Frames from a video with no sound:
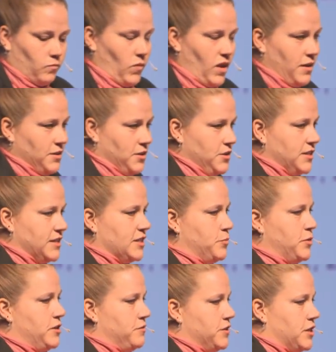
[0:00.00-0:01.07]
So this is a
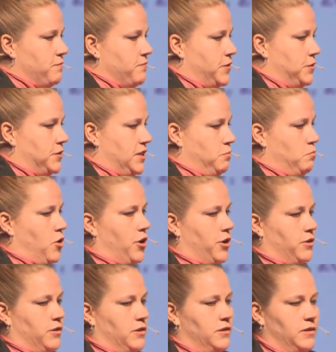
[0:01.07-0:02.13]
bit of a confusing
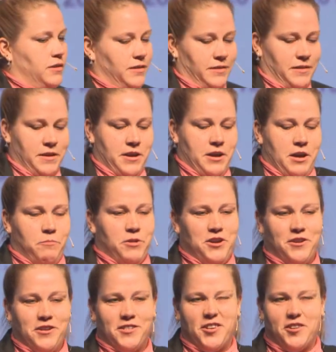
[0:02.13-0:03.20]
model, but you
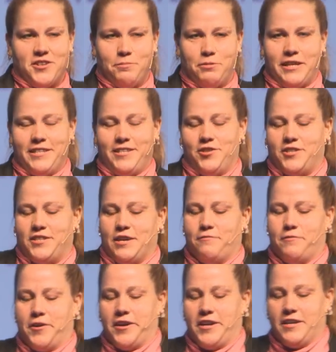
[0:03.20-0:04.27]
can start to place yourself
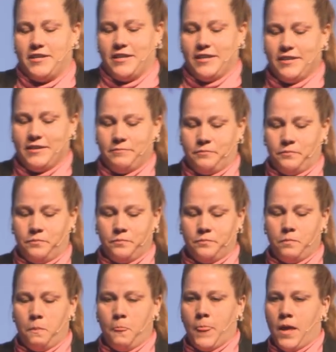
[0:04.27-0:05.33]
on it.
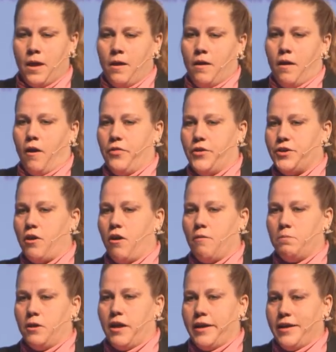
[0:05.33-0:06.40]
On the top
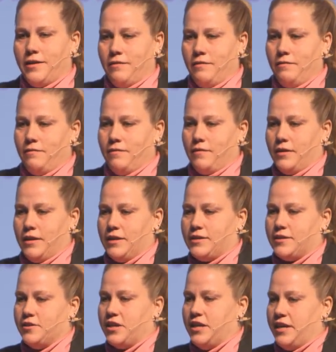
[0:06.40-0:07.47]
line, it's
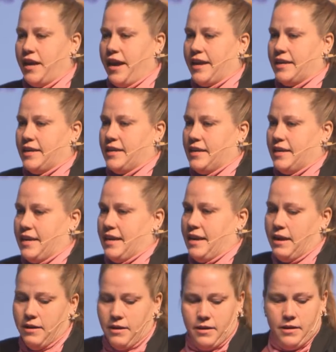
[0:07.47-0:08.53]
looking at
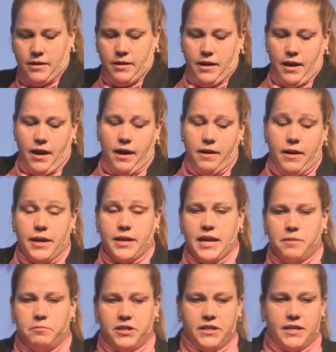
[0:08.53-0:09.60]

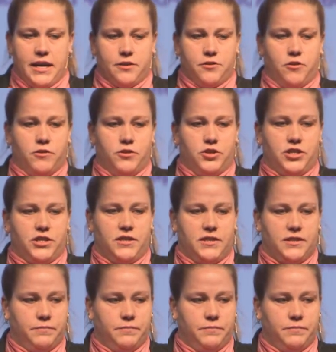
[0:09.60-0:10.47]
enabling technologies.